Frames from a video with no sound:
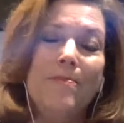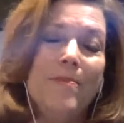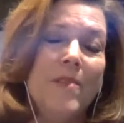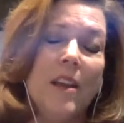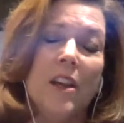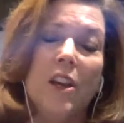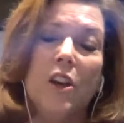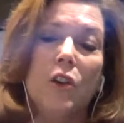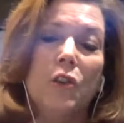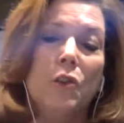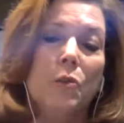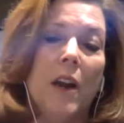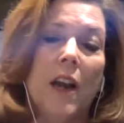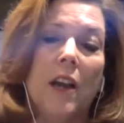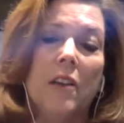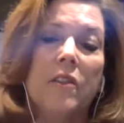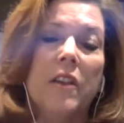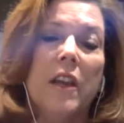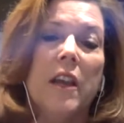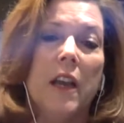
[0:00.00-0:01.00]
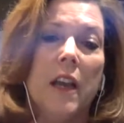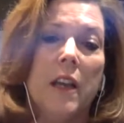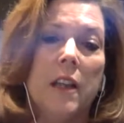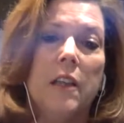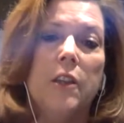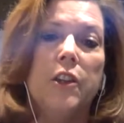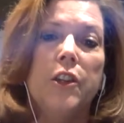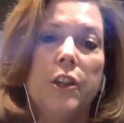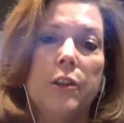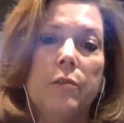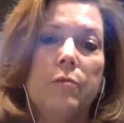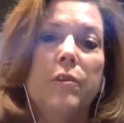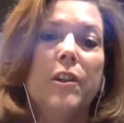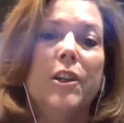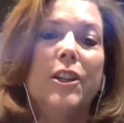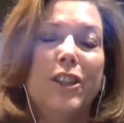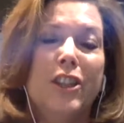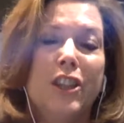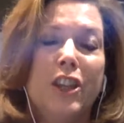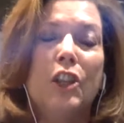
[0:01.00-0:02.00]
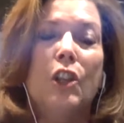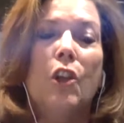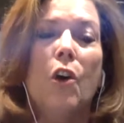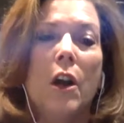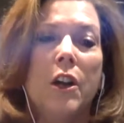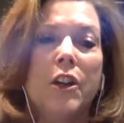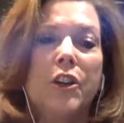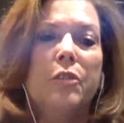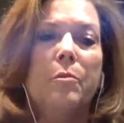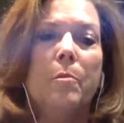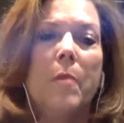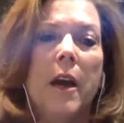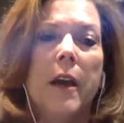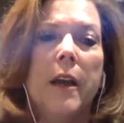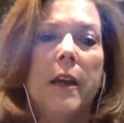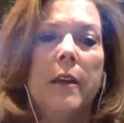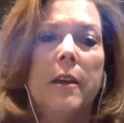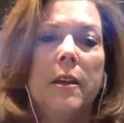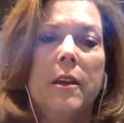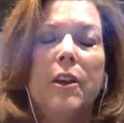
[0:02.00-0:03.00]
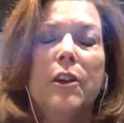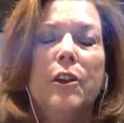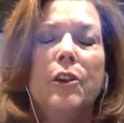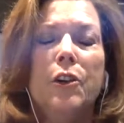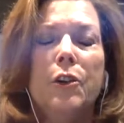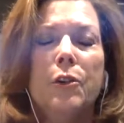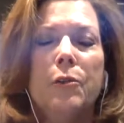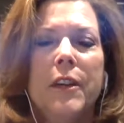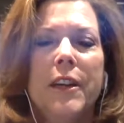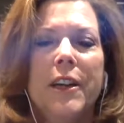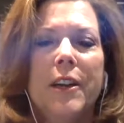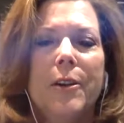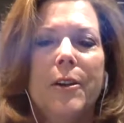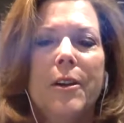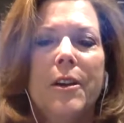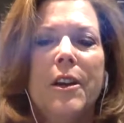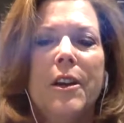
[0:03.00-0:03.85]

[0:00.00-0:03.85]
it goes without saying, I think she really did launch my career.